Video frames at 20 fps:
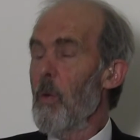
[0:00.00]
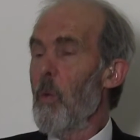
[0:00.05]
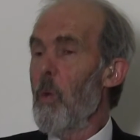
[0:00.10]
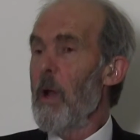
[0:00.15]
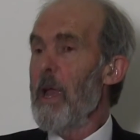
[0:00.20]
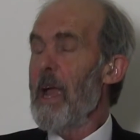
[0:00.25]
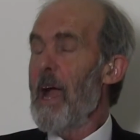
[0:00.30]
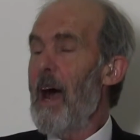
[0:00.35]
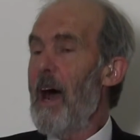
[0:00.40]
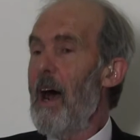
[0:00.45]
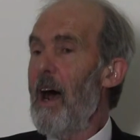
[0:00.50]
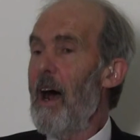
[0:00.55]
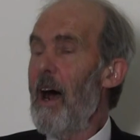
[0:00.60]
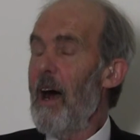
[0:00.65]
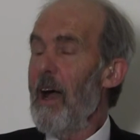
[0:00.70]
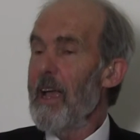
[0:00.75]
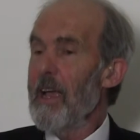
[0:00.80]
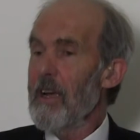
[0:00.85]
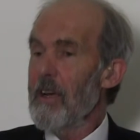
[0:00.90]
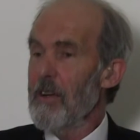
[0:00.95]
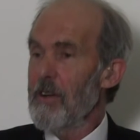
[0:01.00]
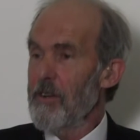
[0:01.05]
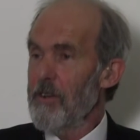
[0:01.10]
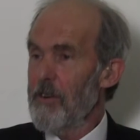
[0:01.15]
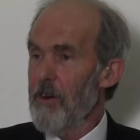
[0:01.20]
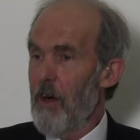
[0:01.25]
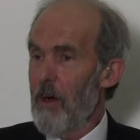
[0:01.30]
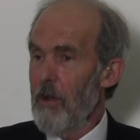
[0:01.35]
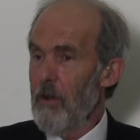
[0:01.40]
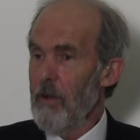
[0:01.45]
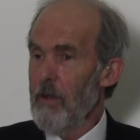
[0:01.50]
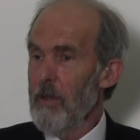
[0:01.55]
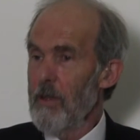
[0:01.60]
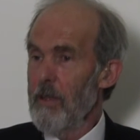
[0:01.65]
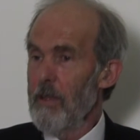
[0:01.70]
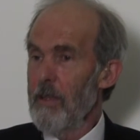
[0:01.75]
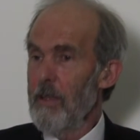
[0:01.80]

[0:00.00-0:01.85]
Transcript: We are in control.